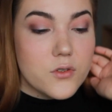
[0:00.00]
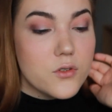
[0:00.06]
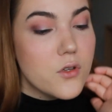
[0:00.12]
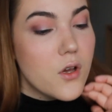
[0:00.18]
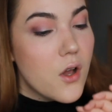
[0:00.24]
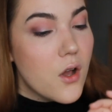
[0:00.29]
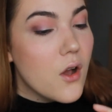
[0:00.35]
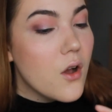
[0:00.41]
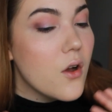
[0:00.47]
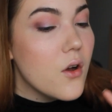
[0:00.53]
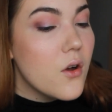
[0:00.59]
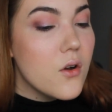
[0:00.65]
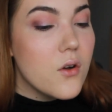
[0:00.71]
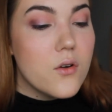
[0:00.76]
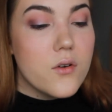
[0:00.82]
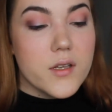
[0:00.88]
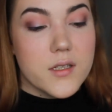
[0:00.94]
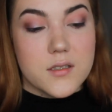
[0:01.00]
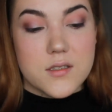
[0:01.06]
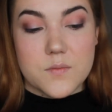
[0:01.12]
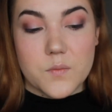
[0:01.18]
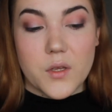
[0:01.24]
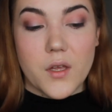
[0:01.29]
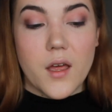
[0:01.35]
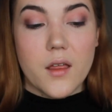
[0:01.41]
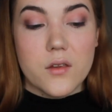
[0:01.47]
glow and
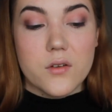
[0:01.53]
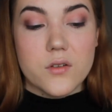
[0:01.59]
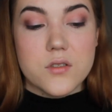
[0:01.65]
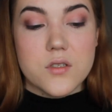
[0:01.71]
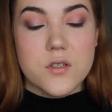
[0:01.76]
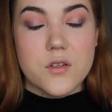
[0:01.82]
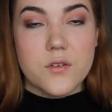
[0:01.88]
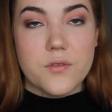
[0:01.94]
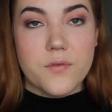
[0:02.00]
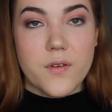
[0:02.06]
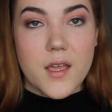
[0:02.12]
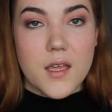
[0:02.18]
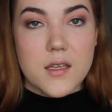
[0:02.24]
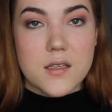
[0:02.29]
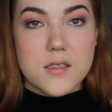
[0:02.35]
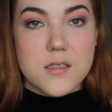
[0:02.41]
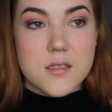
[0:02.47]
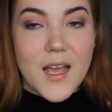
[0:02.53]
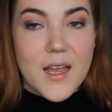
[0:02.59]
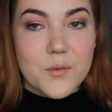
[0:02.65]
some color to your face.